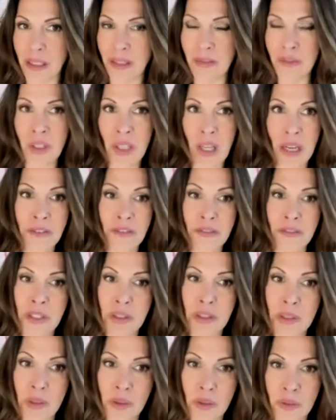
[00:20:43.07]
I have a lot of
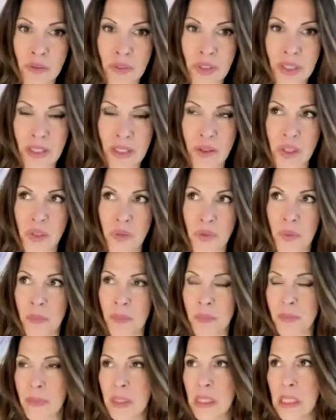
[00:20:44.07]
very old videos
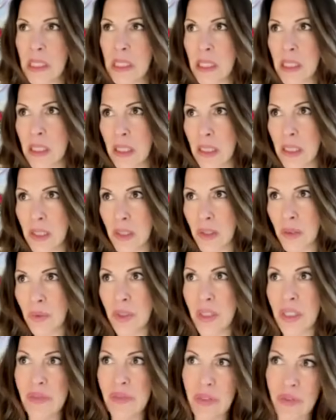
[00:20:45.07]
from
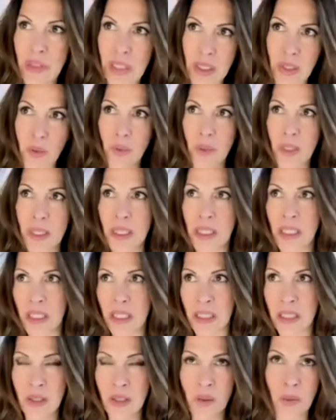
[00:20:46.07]
2015,
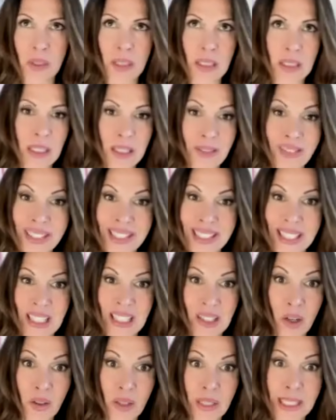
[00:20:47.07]
2016, 2017,
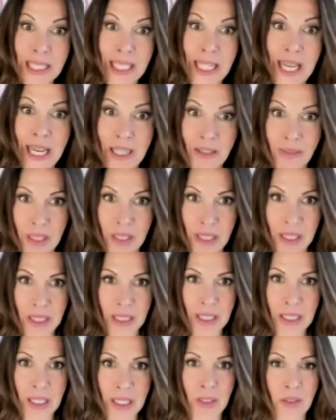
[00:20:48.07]
all these lives I
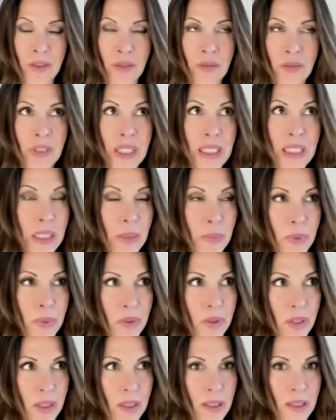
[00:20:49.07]
did on
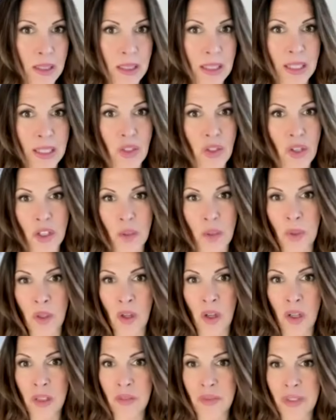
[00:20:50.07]
Facebook. I talked about
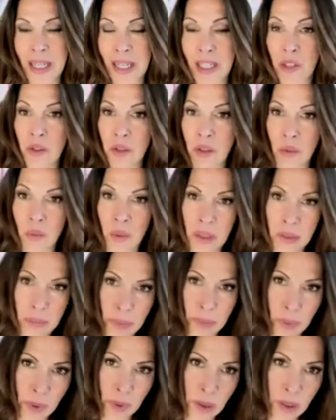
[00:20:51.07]
all of that. I used a
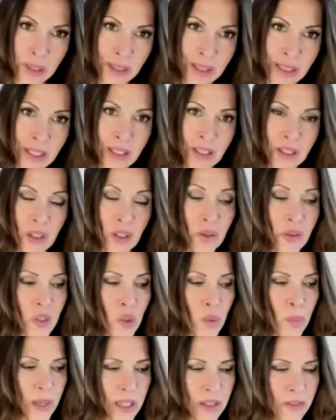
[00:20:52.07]
whiteboard. You can always
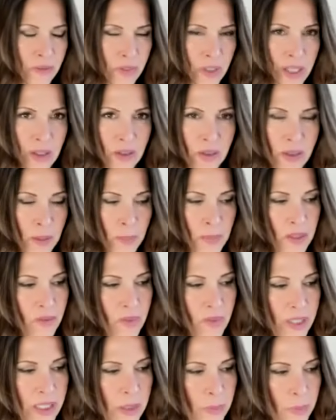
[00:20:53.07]
go back and find those on my
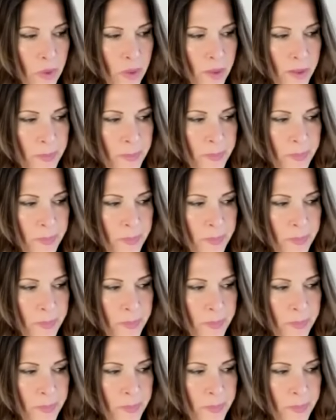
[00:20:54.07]
Facebook.